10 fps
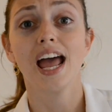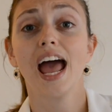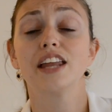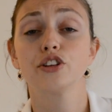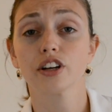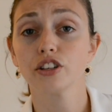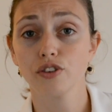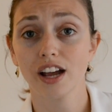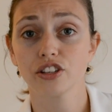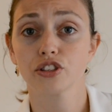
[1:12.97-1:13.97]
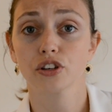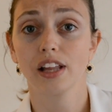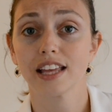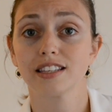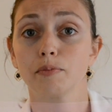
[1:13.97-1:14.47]
And your contractions are
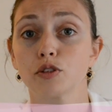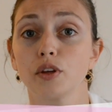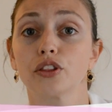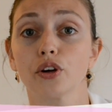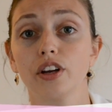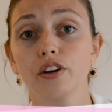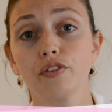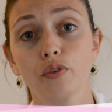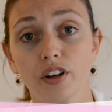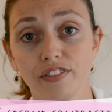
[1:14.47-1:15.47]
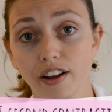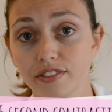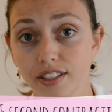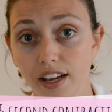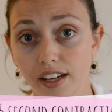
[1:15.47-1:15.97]
lasting between 30 to 45
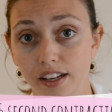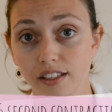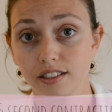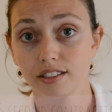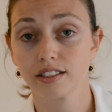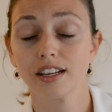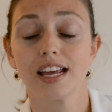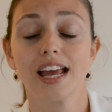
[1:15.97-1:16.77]
seconds